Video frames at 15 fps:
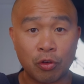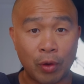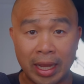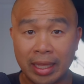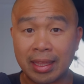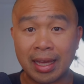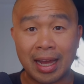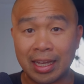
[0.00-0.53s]

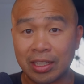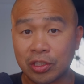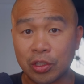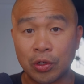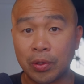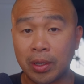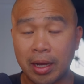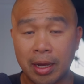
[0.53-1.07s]
crank the I S
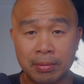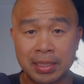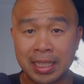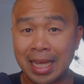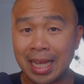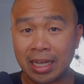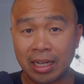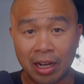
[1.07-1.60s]
O up to
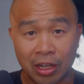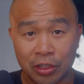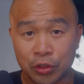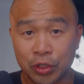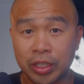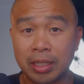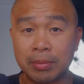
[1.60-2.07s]
eight hundred,